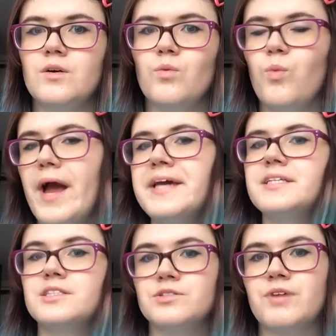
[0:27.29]

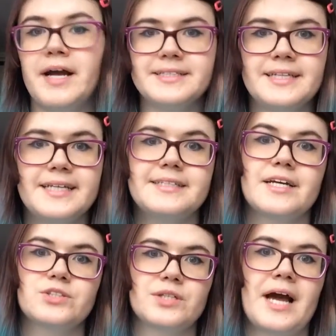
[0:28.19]
ways to write an
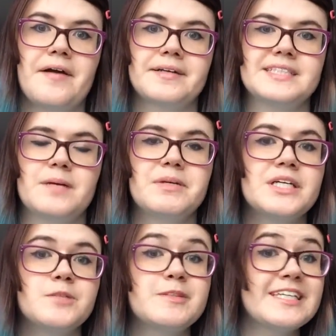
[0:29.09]
asexual character,
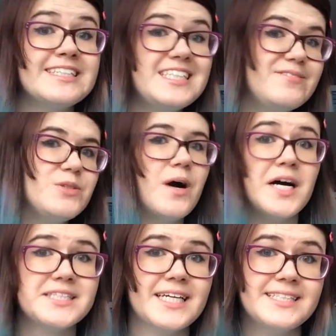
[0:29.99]
because particularly if you
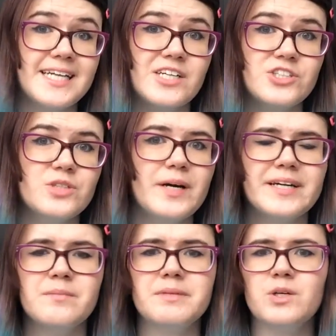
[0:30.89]
aren't asexual,
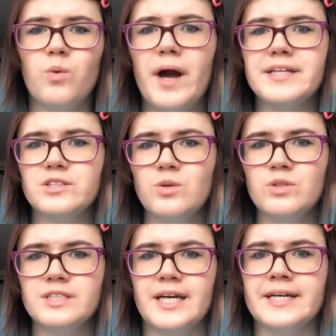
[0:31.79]
it can be quite
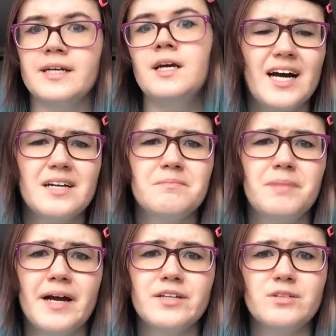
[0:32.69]
daunting. I am
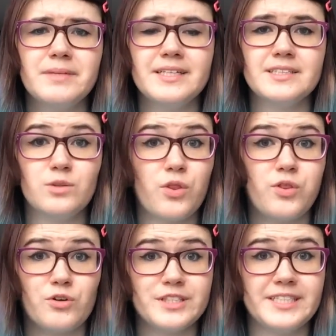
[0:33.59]
by no means an
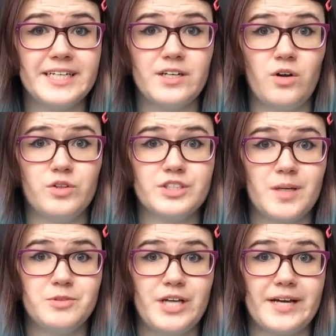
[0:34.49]
authority on the
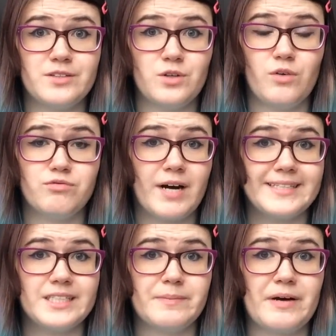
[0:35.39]
subject of
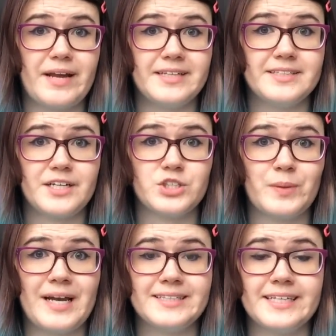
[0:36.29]
writing about
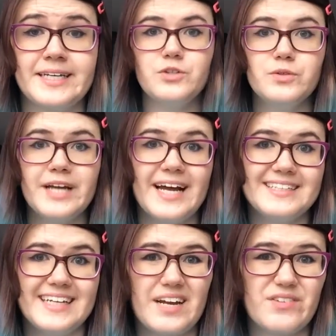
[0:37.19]
asexuality. You can
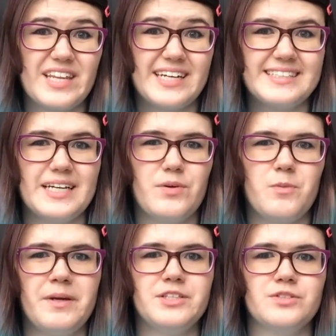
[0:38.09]
take everything I say with a
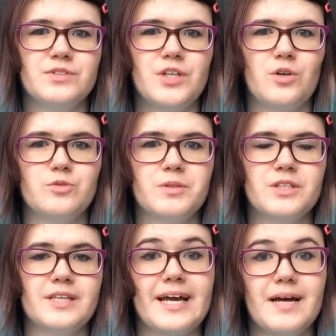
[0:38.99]
pinch of salt,
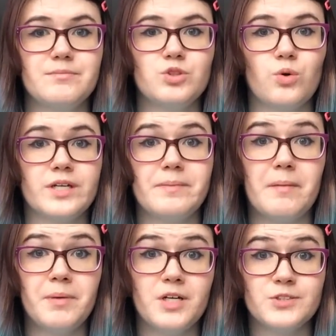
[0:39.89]
because I am talking
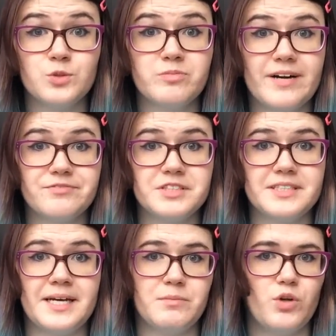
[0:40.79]
about personal
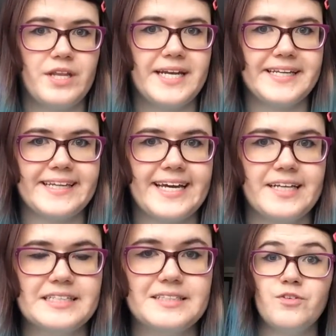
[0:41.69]
preference here more than anything
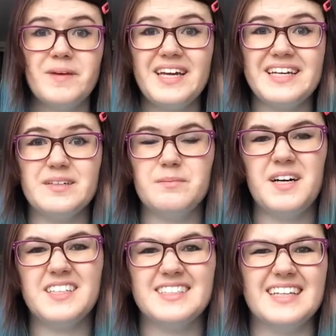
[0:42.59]
else. For me,
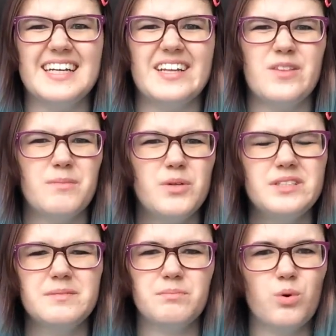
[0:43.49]
personally, the
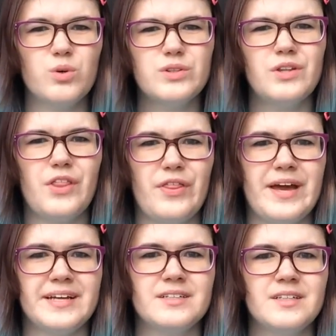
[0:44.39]
most important
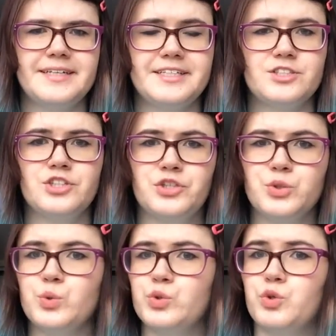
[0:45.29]
thing is to
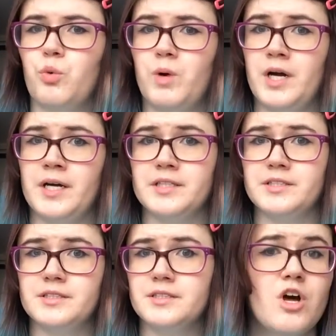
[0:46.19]
use your
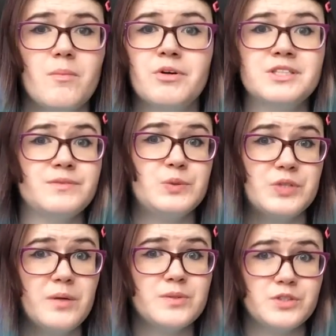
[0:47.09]
words. Because if you
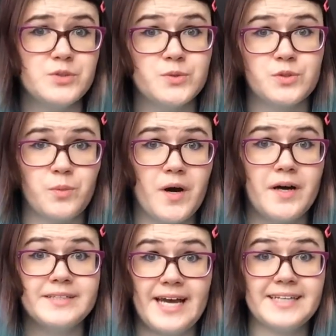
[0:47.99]
don't use the
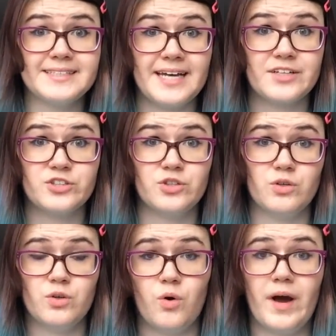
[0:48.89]
word
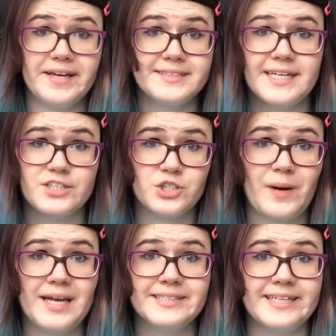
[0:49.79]
asexual or
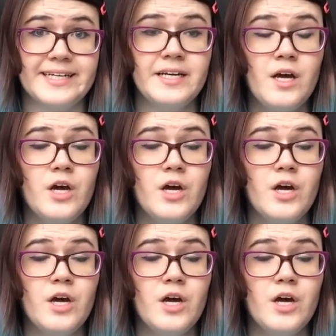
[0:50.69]
asexuality,